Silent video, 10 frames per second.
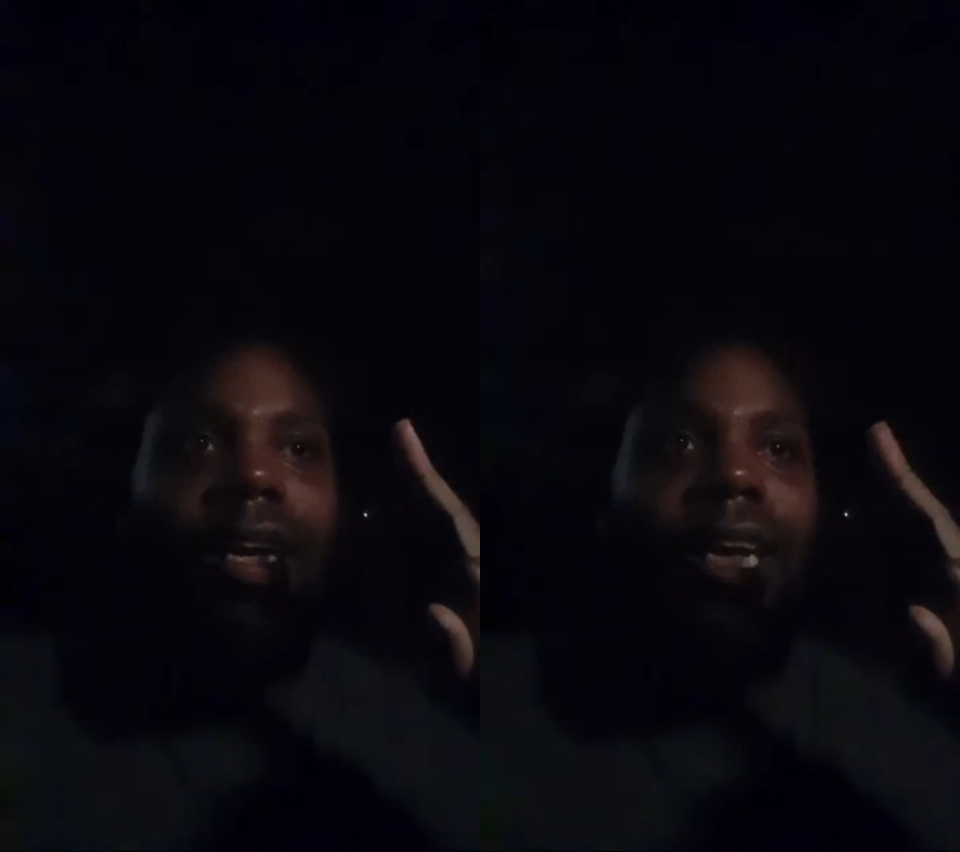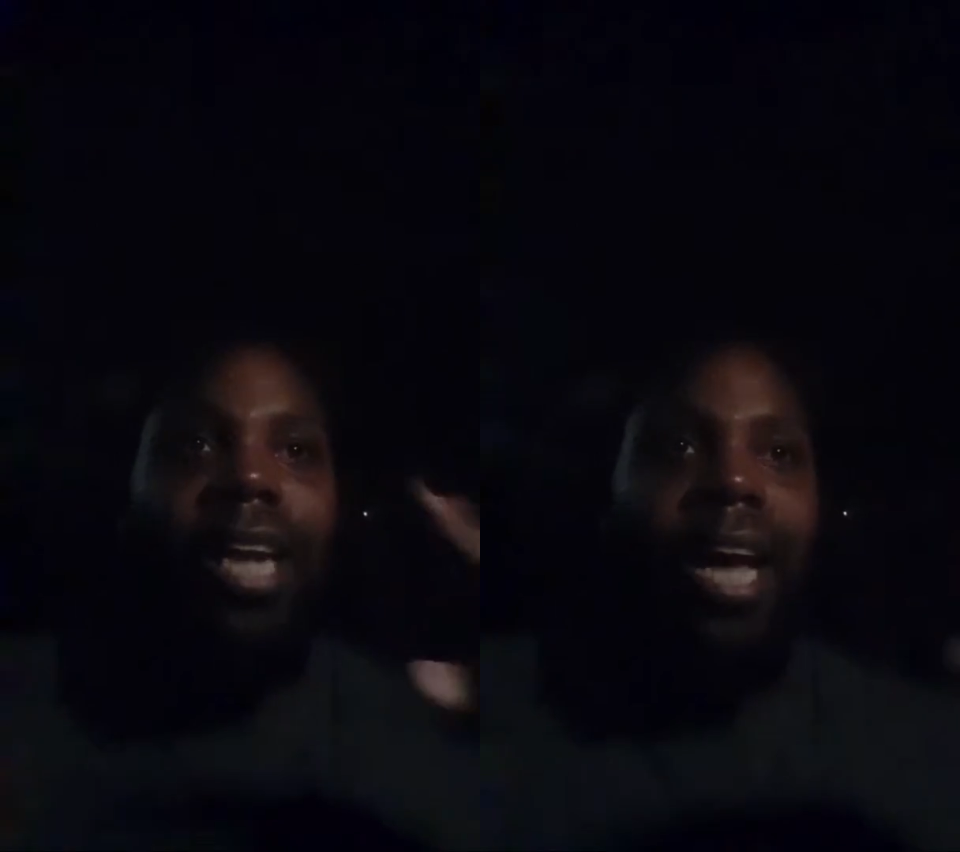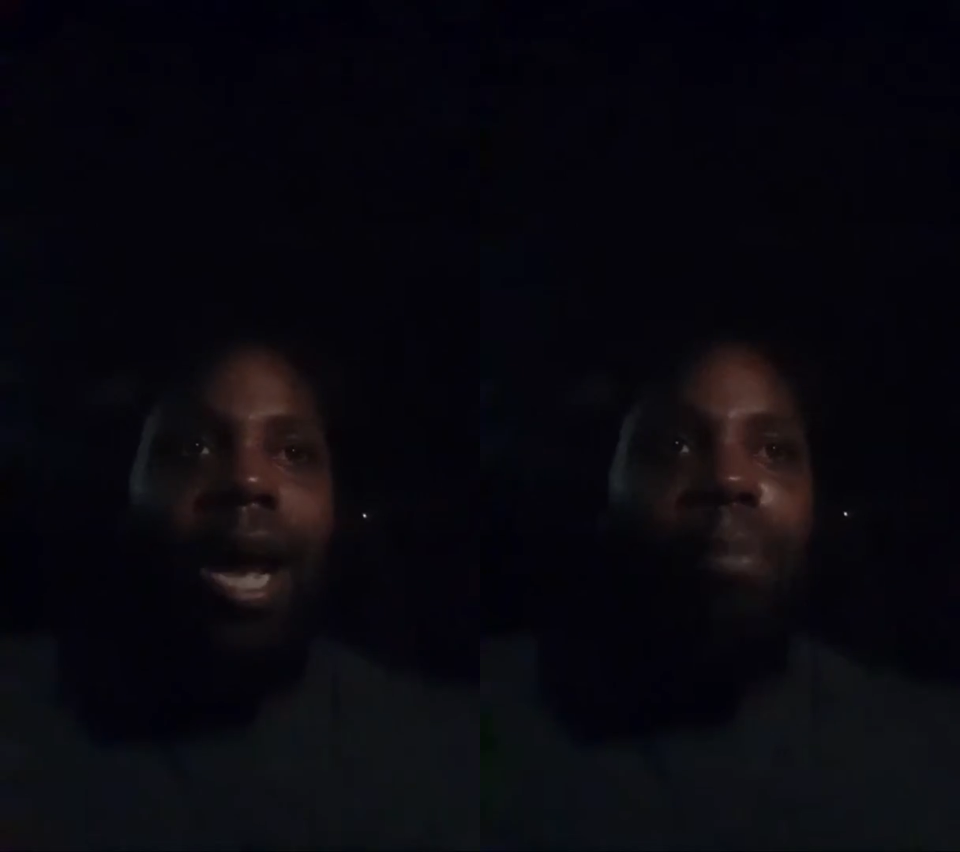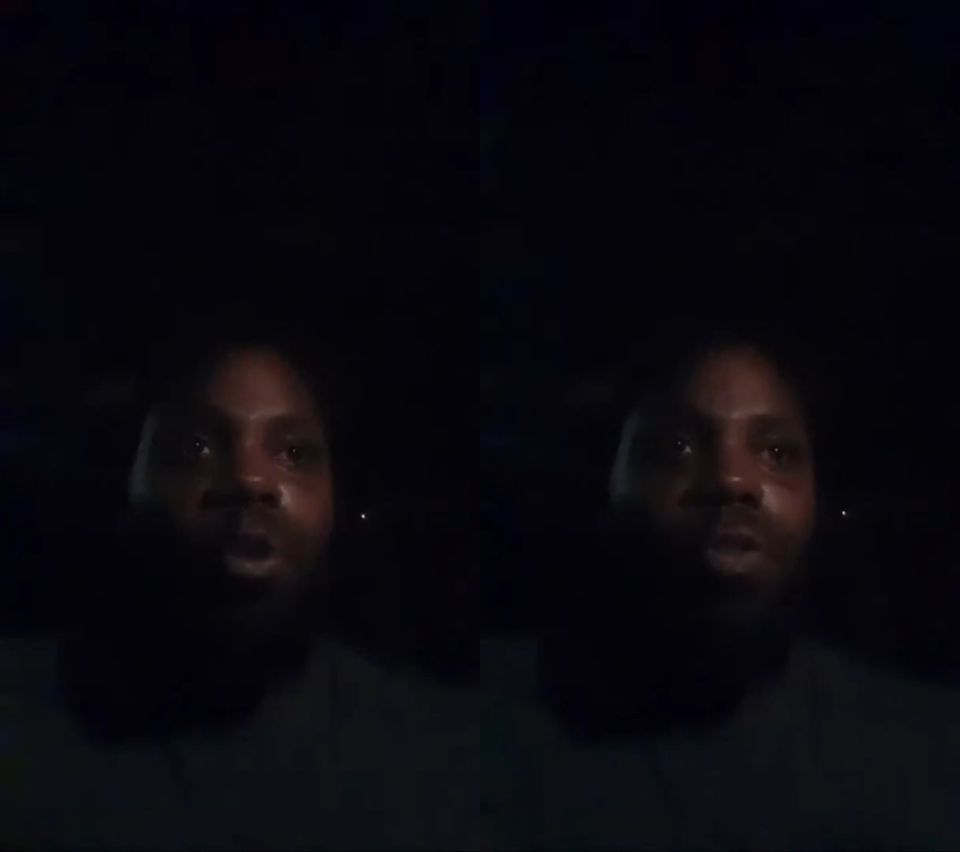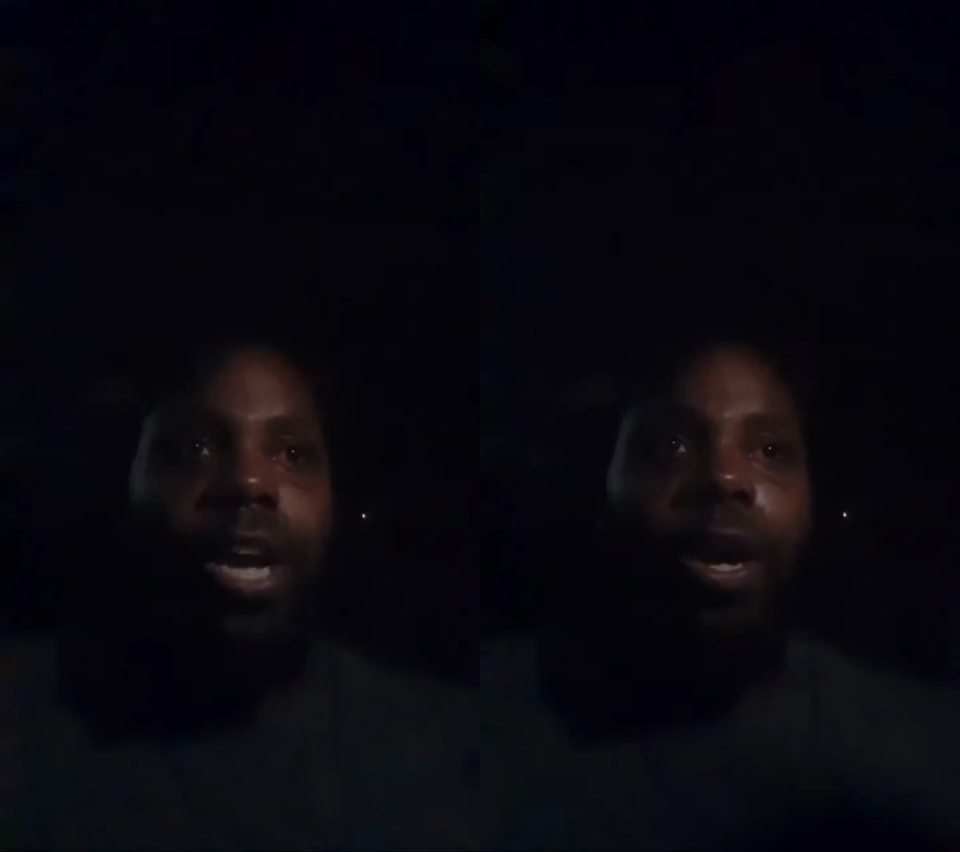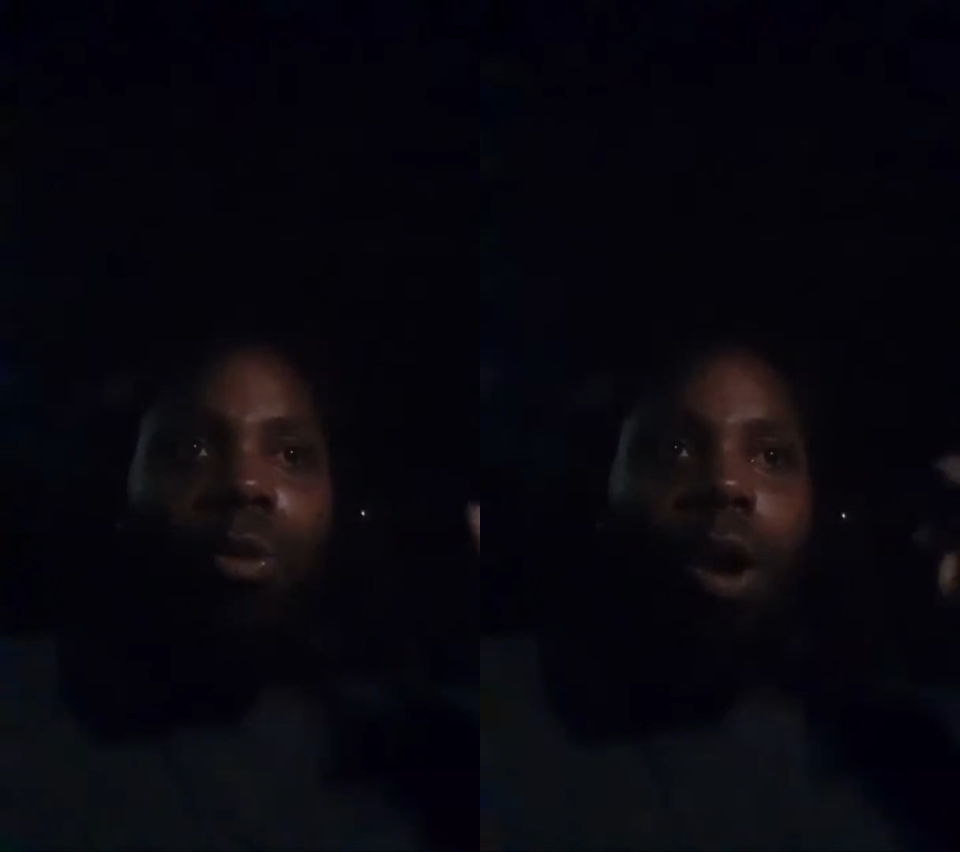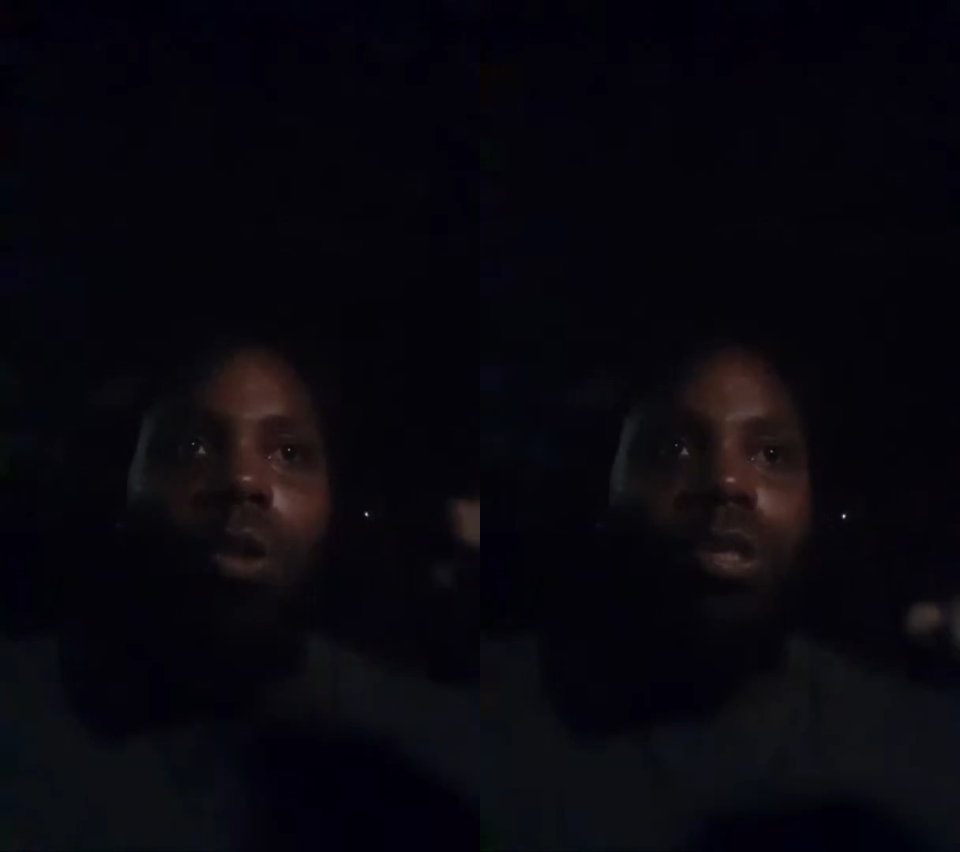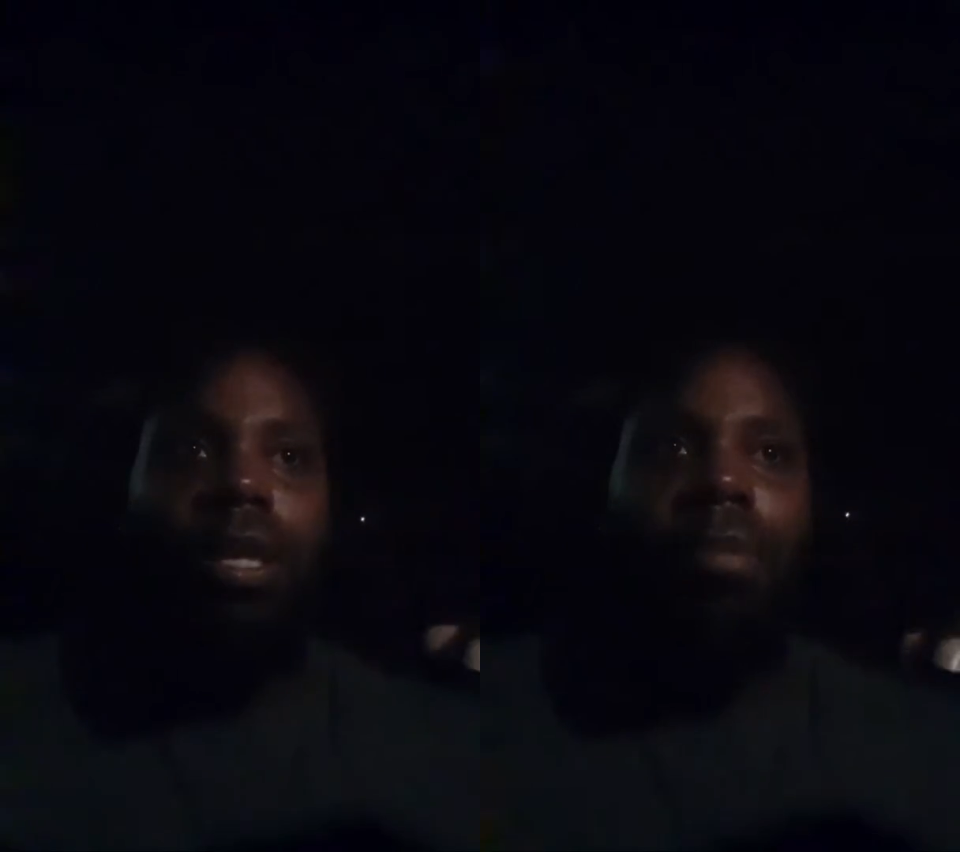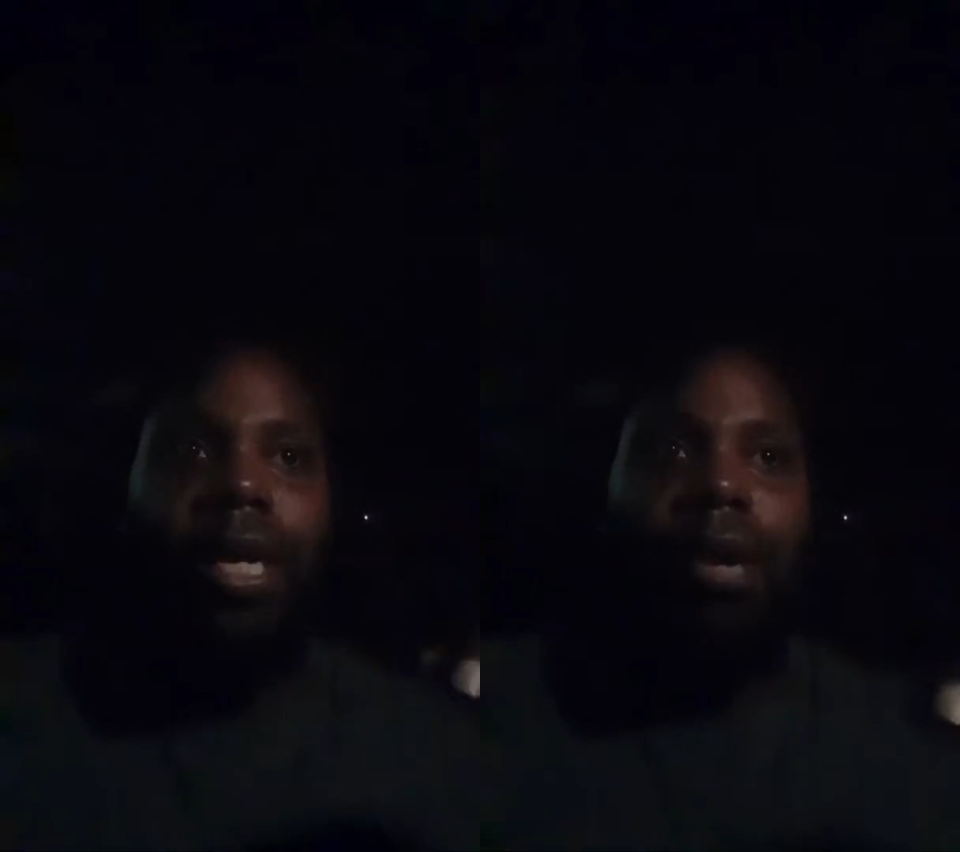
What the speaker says: in that movie Hero or something like